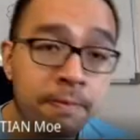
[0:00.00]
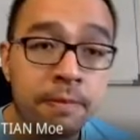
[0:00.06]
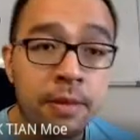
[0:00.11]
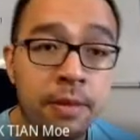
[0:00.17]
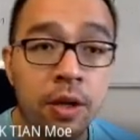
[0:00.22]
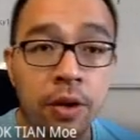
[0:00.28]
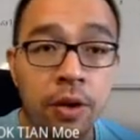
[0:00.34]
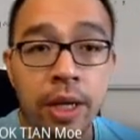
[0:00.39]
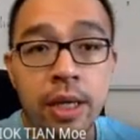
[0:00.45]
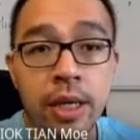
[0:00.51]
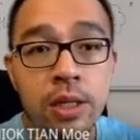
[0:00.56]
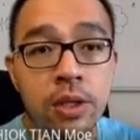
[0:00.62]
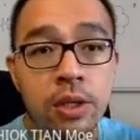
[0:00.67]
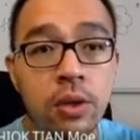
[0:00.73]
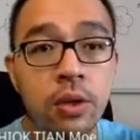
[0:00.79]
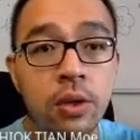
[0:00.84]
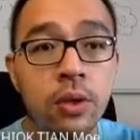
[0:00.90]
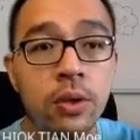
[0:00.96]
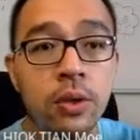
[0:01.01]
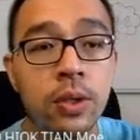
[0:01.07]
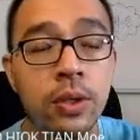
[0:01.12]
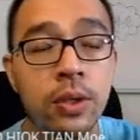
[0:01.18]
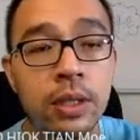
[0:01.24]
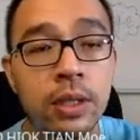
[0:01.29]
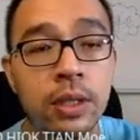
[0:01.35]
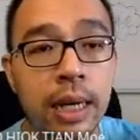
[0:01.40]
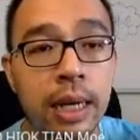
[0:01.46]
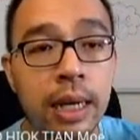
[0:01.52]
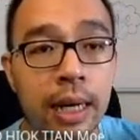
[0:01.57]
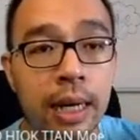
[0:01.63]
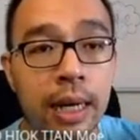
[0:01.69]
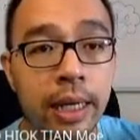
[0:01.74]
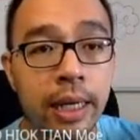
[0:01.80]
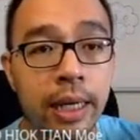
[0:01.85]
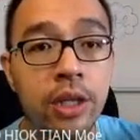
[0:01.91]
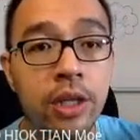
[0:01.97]
Okay, so
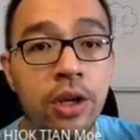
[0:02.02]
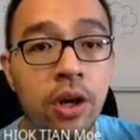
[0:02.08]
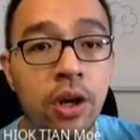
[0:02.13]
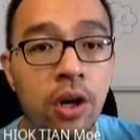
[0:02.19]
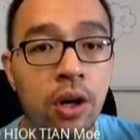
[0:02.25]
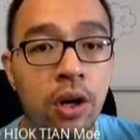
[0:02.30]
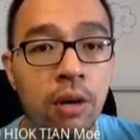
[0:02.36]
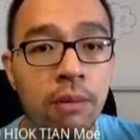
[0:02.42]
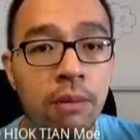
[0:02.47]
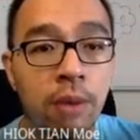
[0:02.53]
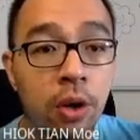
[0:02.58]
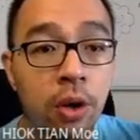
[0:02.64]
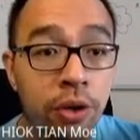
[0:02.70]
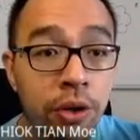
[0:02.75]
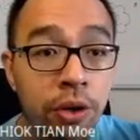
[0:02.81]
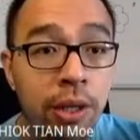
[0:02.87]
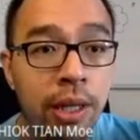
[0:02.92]
in your module,